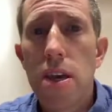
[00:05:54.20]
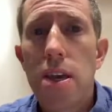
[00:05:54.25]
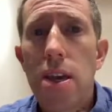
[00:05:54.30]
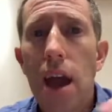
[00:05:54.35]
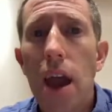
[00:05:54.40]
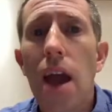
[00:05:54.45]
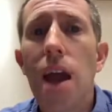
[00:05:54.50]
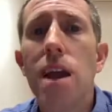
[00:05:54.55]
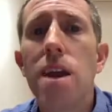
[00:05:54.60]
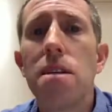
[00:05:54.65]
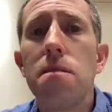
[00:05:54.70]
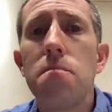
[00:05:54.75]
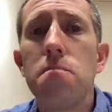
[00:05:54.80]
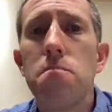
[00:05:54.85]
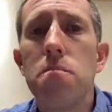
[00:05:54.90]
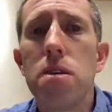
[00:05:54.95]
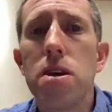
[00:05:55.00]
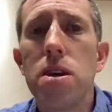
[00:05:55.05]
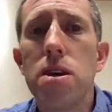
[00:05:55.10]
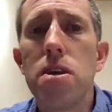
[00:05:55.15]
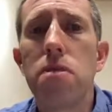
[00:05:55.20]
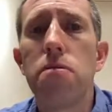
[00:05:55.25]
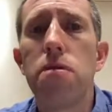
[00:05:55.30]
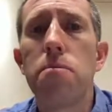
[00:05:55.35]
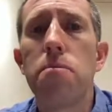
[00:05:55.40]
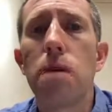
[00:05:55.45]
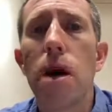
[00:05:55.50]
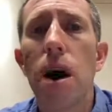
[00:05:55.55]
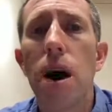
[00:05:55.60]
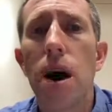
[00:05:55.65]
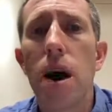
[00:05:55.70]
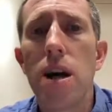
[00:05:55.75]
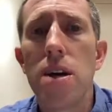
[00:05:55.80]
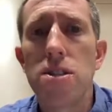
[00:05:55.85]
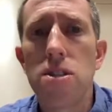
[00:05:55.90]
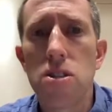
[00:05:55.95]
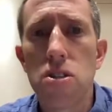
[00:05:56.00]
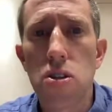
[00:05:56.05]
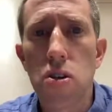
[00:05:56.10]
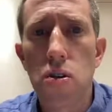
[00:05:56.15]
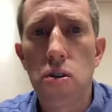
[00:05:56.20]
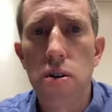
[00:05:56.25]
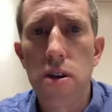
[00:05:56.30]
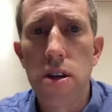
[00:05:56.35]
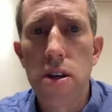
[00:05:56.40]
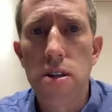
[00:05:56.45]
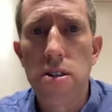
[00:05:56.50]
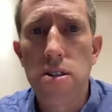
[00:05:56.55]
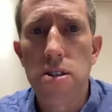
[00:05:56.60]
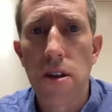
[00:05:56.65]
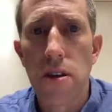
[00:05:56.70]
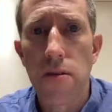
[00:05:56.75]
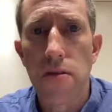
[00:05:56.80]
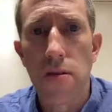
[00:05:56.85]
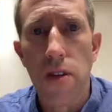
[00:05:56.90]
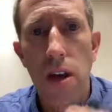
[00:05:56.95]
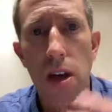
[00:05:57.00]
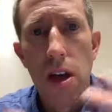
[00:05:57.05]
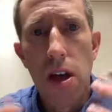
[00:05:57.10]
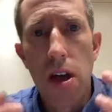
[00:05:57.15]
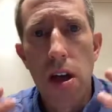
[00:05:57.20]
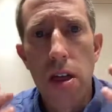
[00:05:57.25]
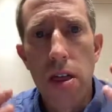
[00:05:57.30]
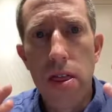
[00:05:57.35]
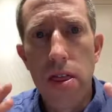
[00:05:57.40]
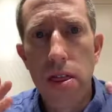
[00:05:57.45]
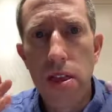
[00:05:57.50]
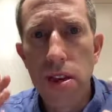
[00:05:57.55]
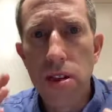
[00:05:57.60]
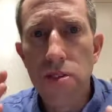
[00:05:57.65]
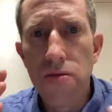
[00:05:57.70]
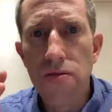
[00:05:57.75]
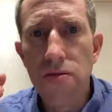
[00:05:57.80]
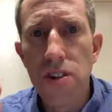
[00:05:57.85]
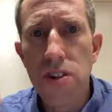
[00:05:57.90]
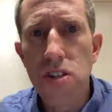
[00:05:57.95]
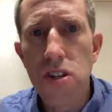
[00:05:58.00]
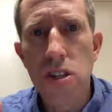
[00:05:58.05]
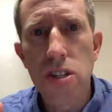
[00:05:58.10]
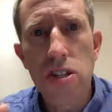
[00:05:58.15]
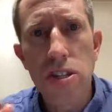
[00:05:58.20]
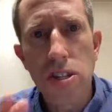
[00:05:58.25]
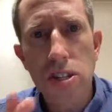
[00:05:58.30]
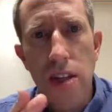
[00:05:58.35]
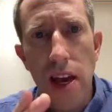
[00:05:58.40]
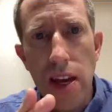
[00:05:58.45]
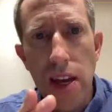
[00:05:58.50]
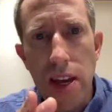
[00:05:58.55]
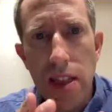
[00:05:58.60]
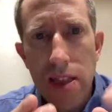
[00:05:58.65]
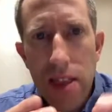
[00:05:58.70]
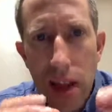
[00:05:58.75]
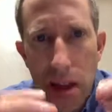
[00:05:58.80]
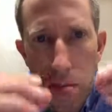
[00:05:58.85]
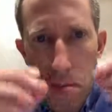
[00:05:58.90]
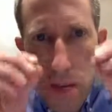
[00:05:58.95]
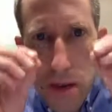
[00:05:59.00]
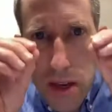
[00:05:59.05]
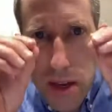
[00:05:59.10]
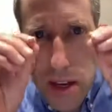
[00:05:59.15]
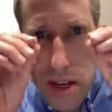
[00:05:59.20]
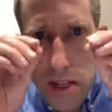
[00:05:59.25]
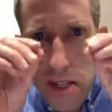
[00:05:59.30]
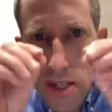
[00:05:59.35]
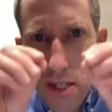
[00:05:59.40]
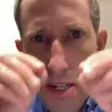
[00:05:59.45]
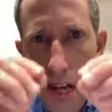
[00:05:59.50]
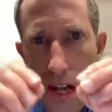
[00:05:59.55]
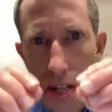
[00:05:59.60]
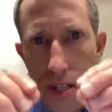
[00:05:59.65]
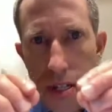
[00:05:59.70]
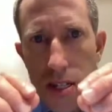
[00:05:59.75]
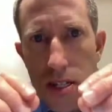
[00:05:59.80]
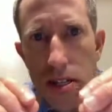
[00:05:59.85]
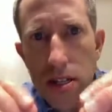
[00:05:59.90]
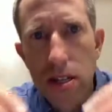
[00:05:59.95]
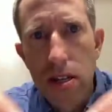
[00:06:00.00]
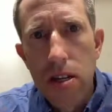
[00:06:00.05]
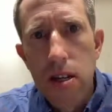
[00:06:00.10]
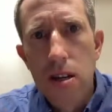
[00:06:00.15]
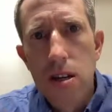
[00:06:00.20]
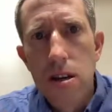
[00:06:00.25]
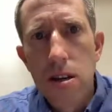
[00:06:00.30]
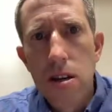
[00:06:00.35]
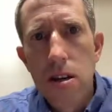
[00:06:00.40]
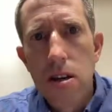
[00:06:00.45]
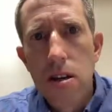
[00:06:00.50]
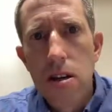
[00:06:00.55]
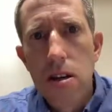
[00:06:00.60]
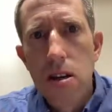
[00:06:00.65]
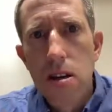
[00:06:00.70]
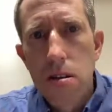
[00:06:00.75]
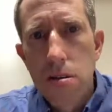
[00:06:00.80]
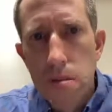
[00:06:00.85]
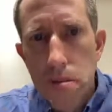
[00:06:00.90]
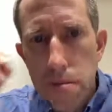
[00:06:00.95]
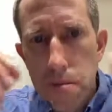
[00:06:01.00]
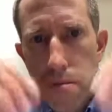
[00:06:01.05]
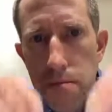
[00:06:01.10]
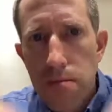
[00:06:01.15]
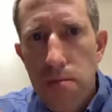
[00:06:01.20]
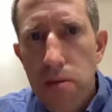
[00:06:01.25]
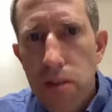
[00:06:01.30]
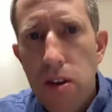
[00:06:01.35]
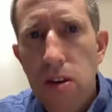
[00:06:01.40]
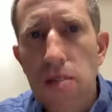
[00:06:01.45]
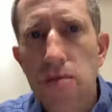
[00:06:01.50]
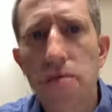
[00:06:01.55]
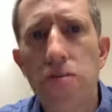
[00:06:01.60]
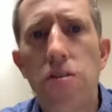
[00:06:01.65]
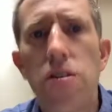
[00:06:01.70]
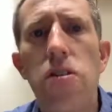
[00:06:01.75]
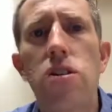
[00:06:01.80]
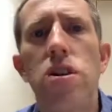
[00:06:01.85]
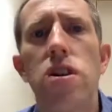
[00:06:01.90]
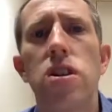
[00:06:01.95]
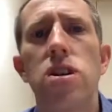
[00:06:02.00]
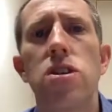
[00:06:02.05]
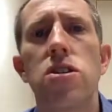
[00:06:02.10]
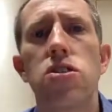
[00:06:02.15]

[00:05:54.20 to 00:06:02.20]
can be the repositories of these visions that can then be condensed, converted,